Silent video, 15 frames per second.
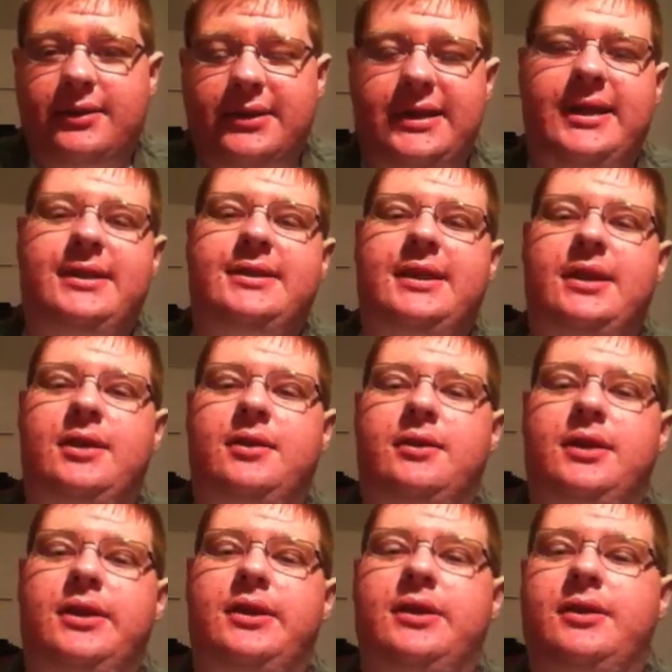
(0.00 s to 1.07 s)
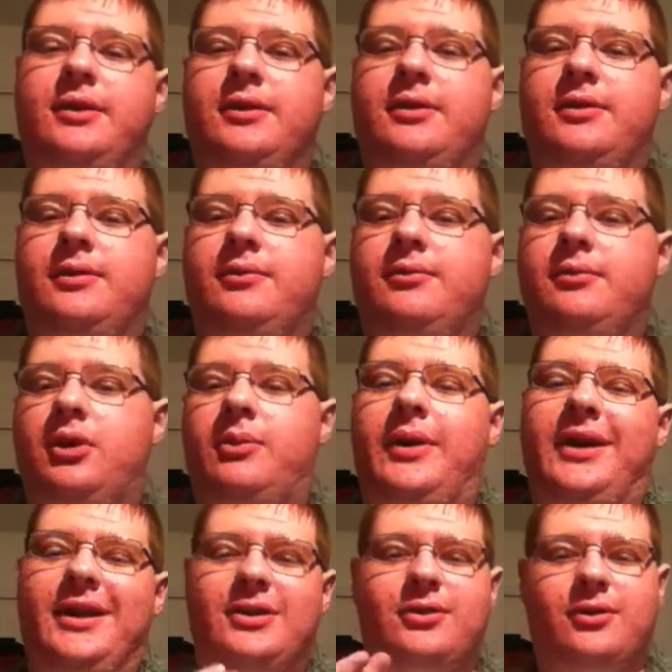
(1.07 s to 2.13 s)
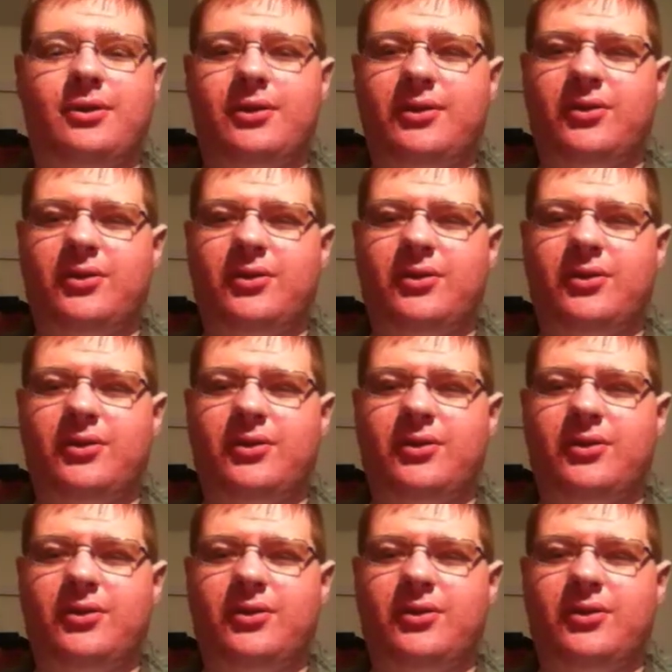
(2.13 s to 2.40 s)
ZSL are my initials,